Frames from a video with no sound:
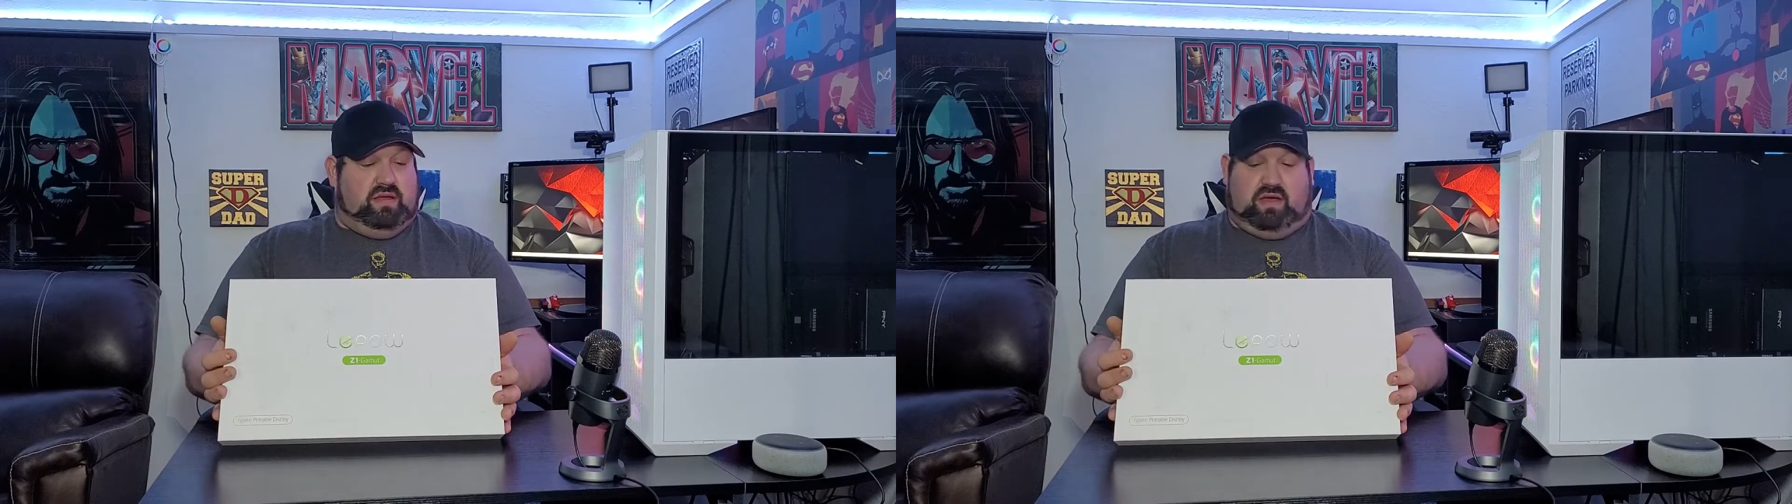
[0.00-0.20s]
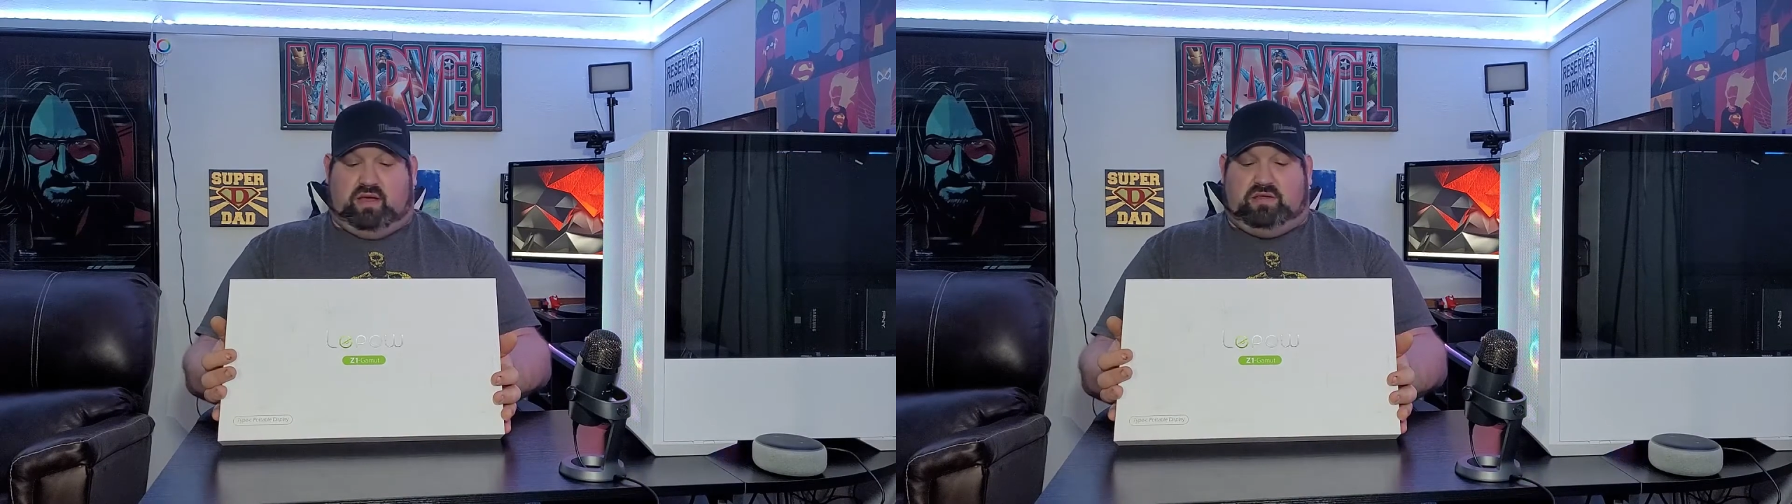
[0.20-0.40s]

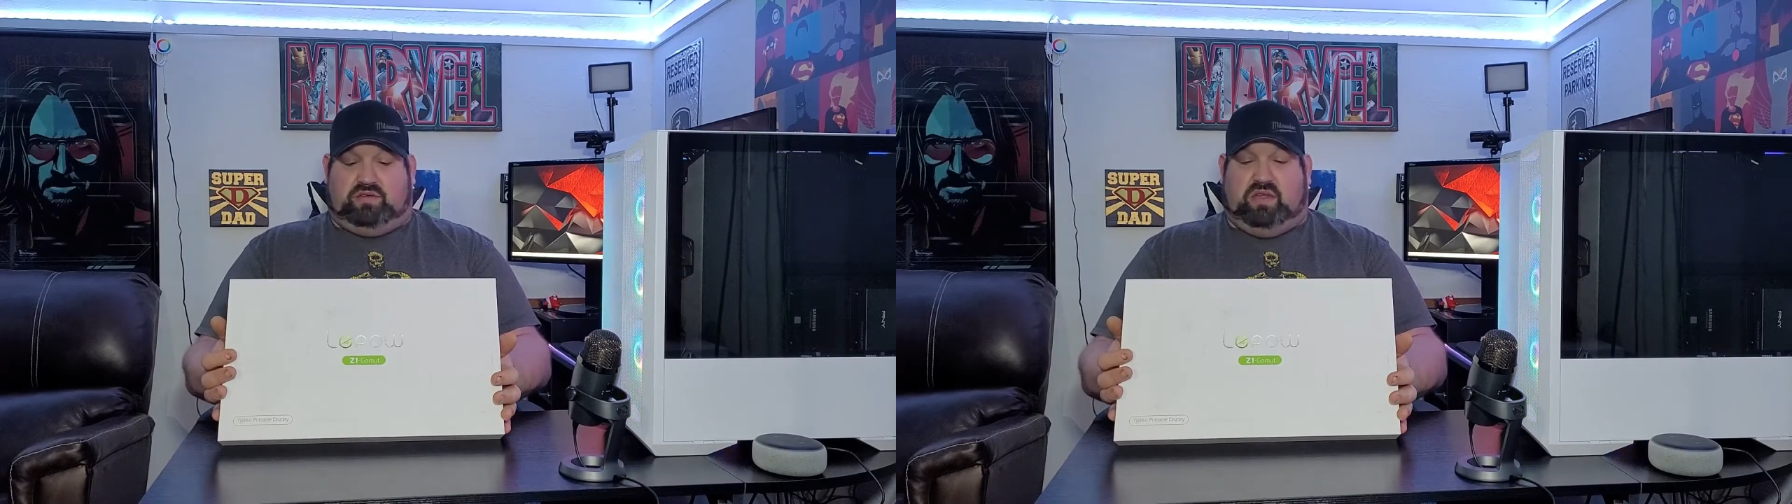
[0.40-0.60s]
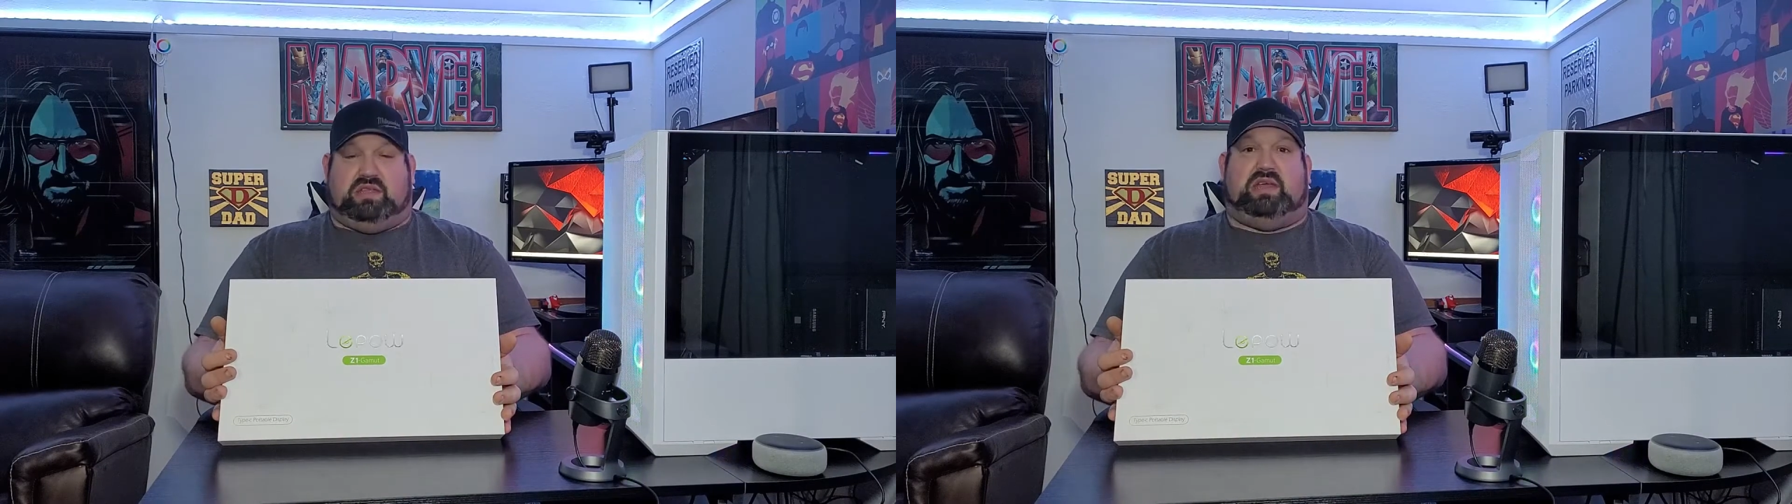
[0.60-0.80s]

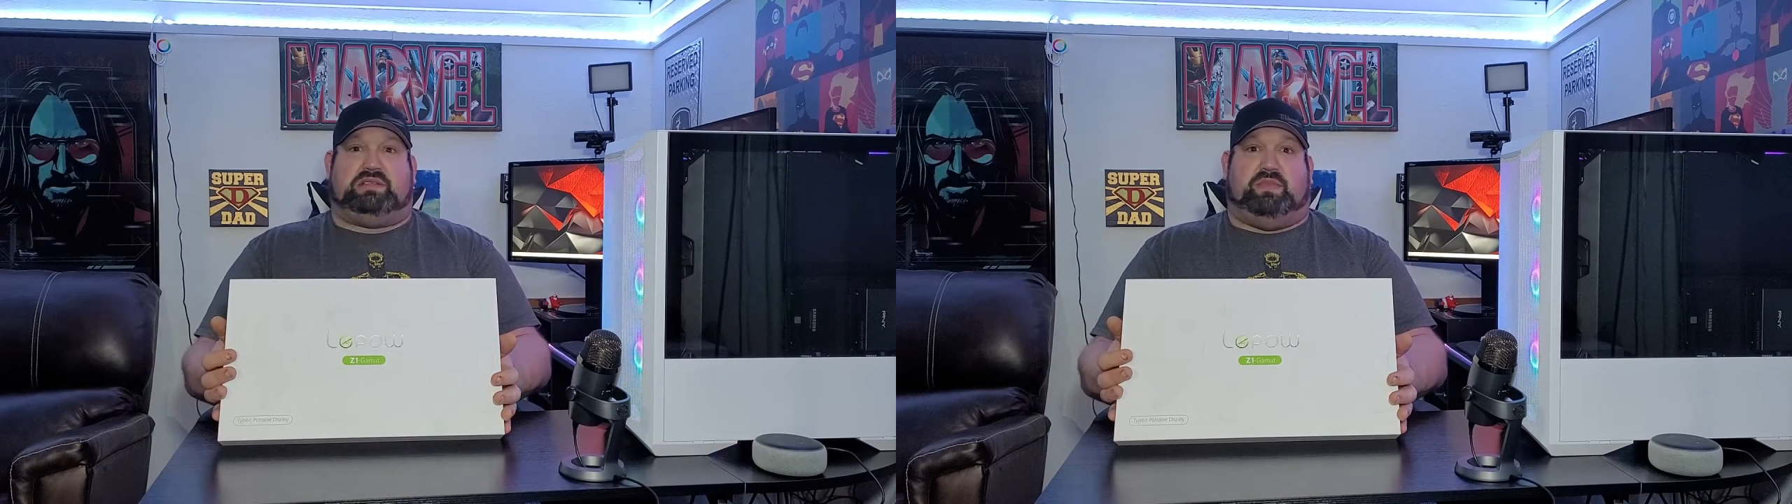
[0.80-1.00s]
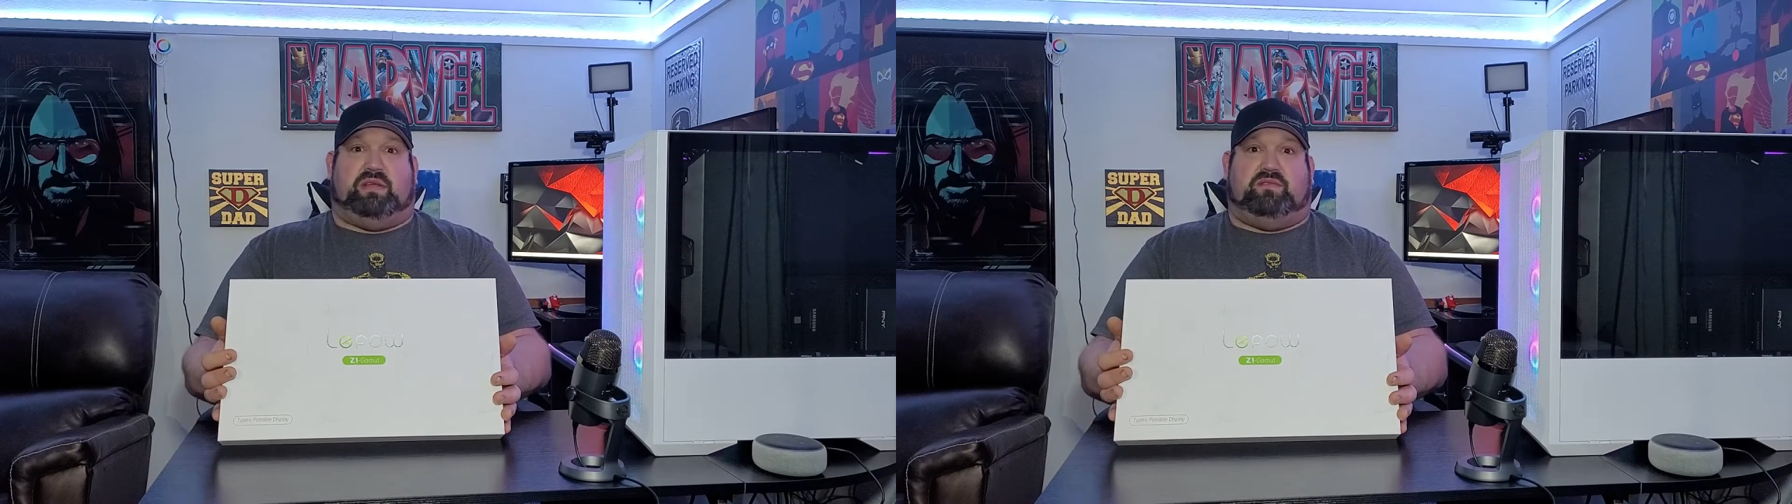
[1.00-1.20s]

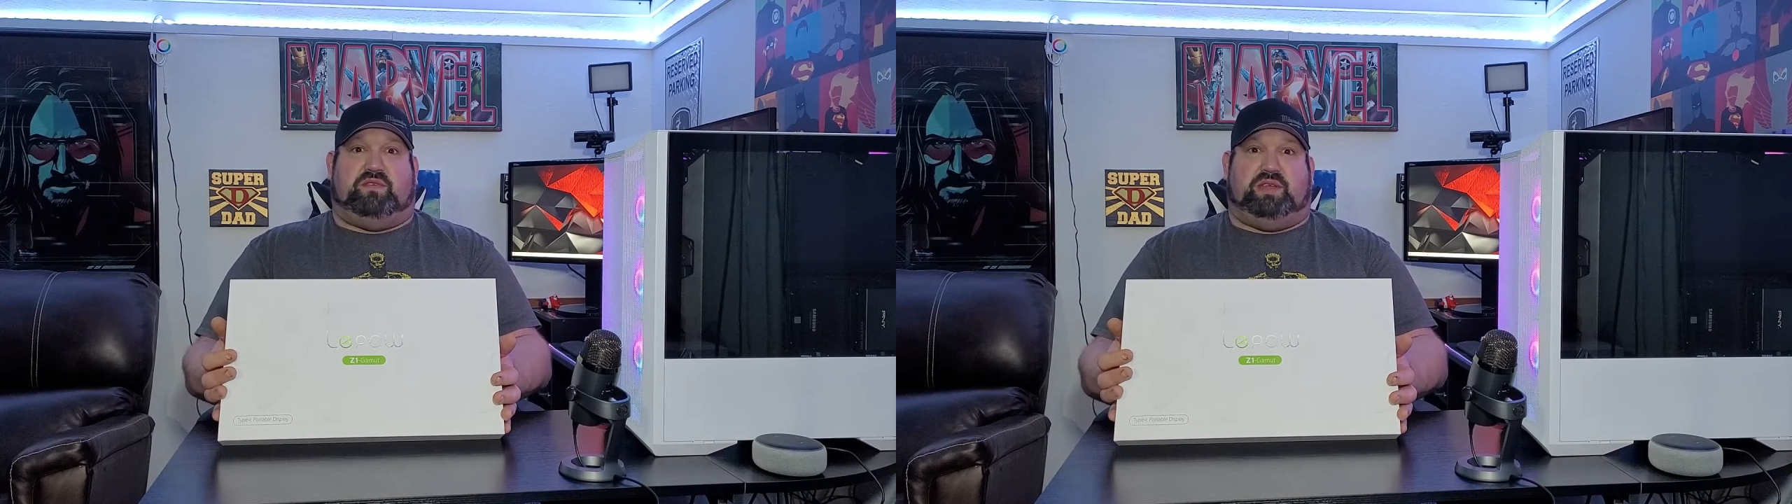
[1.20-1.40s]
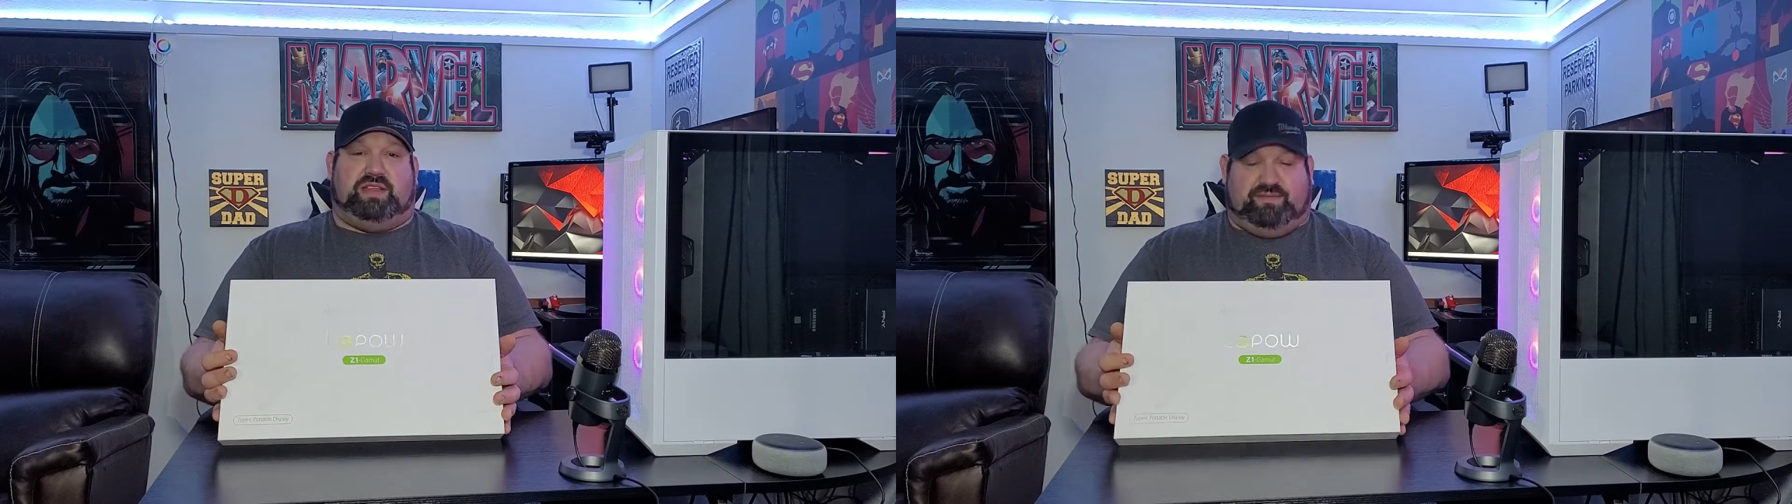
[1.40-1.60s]
That's a
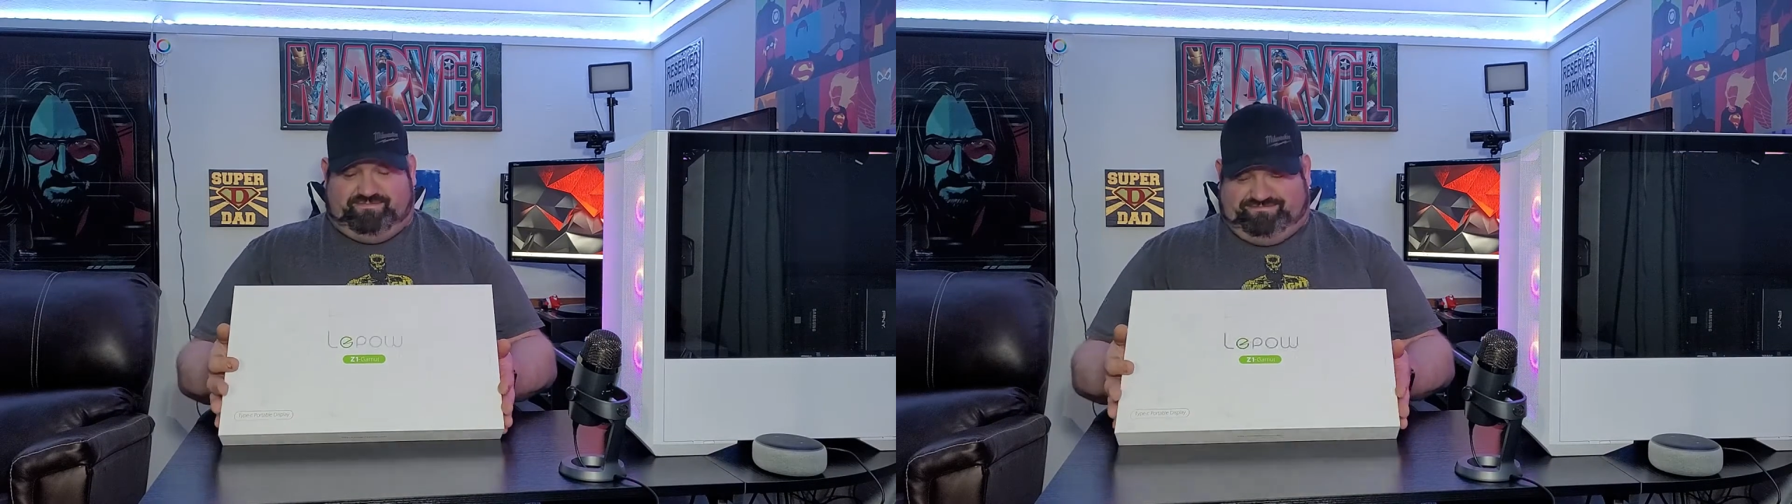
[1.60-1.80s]
mouthful, ain't it?